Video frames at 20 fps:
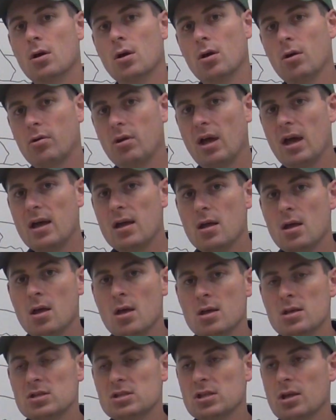Okay,
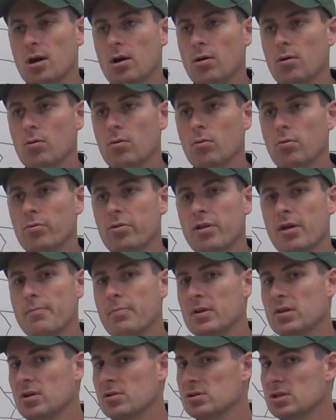
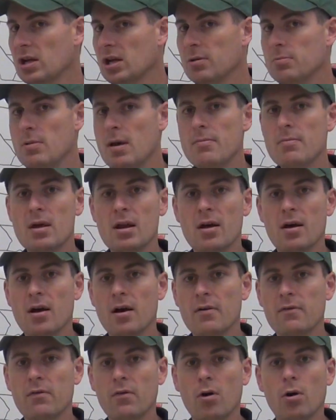but there's a commitment
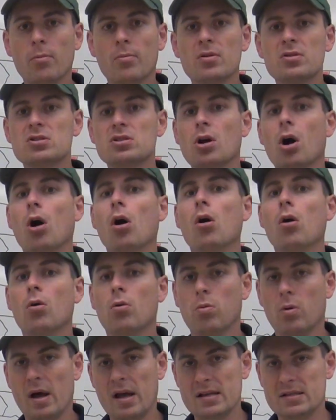of almost
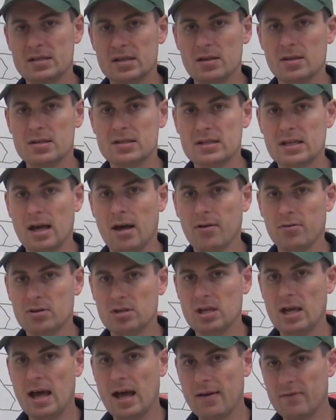all whites in the South
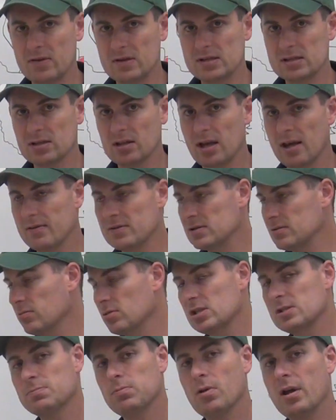to having slaves, and we'll
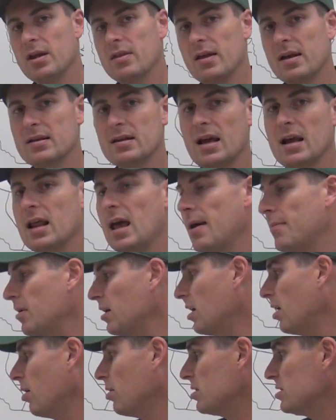explain that
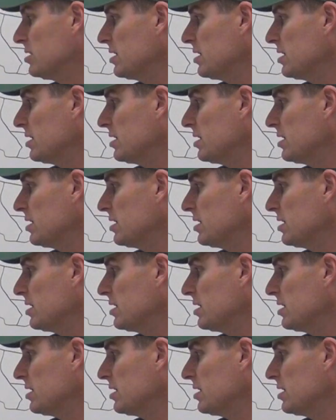dynamic here in a